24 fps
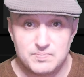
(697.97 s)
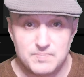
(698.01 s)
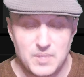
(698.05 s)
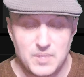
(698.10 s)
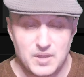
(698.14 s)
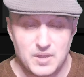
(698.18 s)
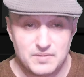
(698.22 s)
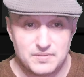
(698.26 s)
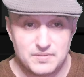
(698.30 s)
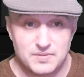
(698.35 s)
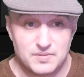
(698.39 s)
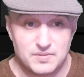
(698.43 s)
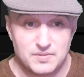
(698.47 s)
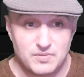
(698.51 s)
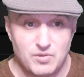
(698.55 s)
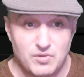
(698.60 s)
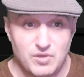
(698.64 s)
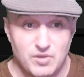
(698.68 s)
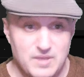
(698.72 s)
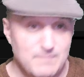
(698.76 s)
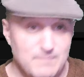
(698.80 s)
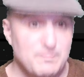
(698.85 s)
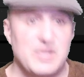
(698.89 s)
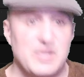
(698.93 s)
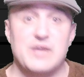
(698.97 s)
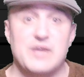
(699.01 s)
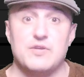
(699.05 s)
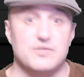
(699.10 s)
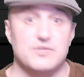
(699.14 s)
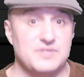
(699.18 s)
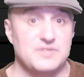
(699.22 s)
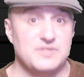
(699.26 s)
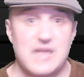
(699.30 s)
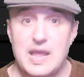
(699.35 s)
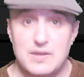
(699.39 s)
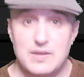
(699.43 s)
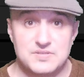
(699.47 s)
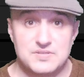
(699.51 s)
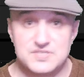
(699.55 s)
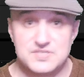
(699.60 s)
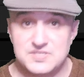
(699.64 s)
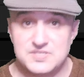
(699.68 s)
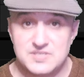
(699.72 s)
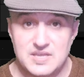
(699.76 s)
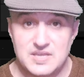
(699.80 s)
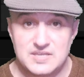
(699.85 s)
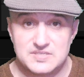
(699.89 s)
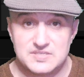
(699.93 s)
uh, the only bigger
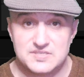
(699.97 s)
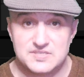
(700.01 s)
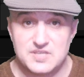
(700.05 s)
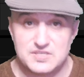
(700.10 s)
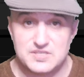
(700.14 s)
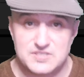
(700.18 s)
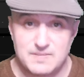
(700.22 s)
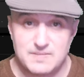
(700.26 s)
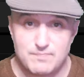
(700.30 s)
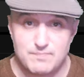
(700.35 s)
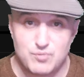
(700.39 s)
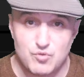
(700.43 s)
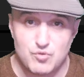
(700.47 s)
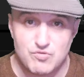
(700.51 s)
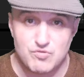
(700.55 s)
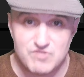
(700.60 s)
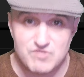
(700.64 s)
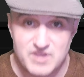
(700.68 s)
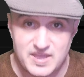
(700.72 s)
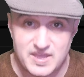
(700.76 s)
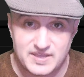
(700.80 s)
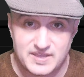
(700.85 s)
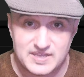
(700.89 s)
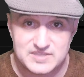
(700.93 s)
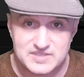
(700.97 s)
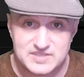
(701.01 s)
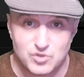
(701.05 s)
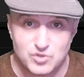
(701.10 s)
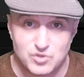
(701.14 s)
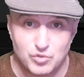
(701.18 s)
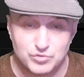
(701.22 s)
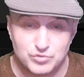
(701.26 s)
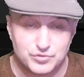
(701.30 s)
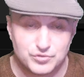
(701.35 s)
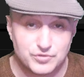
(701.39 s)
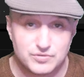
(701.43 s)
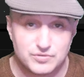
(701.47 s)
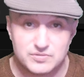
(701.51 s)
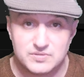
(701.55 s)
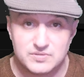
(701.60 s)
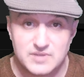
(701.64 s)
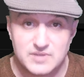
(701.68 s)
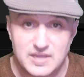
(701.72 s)
doubts as Dustin Poirier gets older